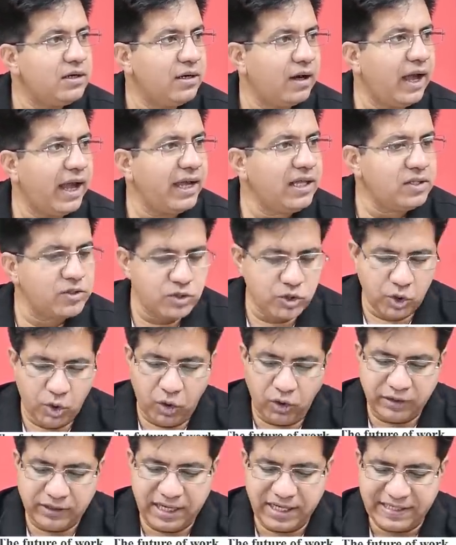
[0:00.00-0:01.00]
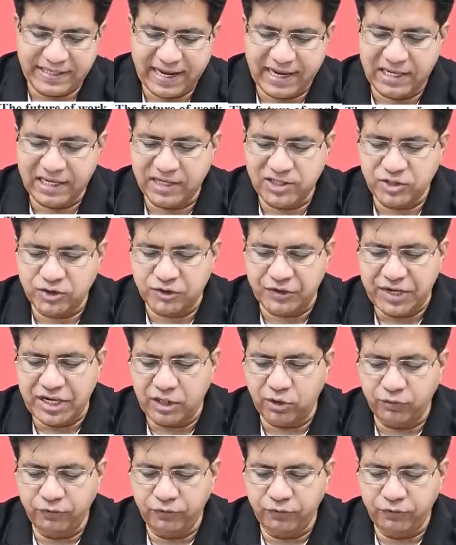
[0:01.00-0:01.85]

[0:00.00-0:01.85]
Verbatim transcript: right? So they tell us 3 to